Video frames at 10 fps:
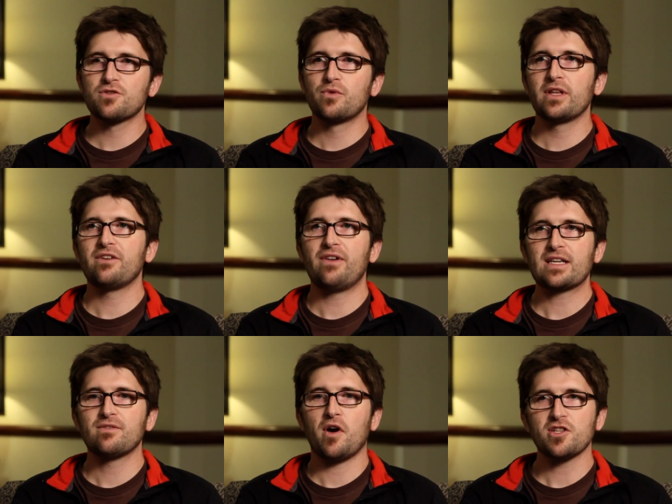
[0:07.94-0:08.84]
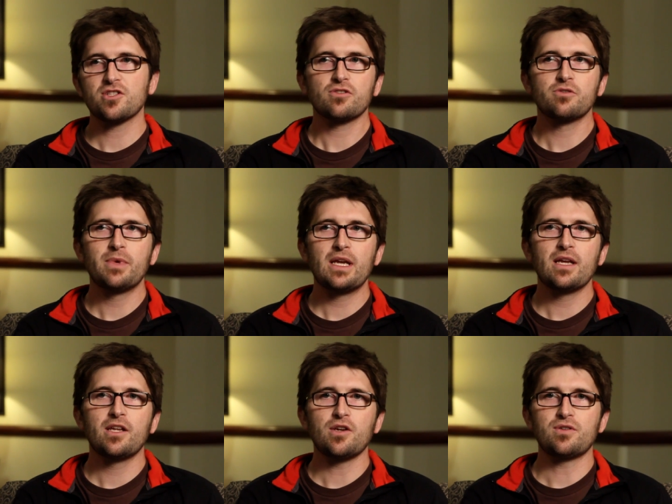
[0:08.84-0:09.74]
is really effective on social
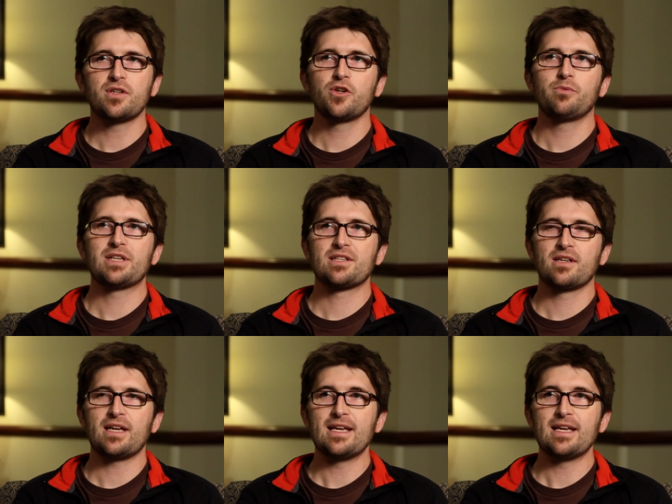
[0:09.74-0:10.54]
media. YouTube is a,